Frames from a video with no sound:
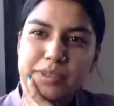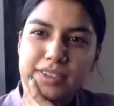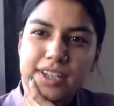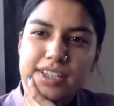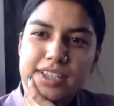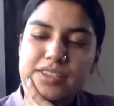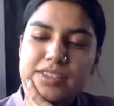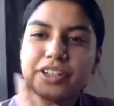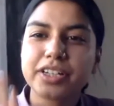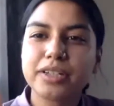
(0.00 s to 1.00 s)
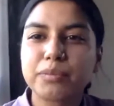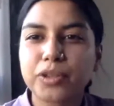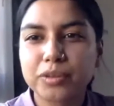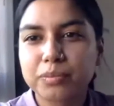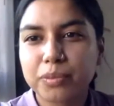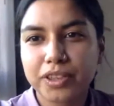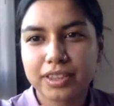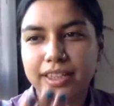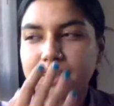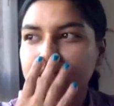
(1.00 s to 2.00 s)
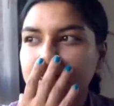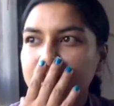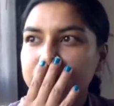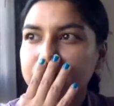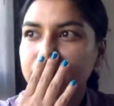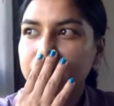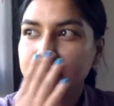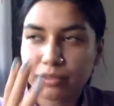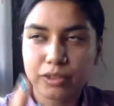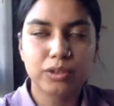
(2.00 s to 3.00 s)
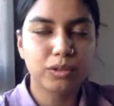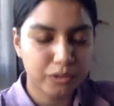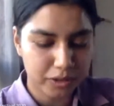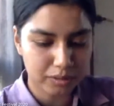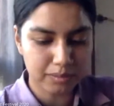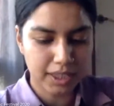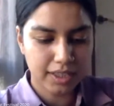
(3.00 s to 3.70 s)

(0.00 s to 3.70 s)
I mean, it's a very important point. Like, uh, even though film,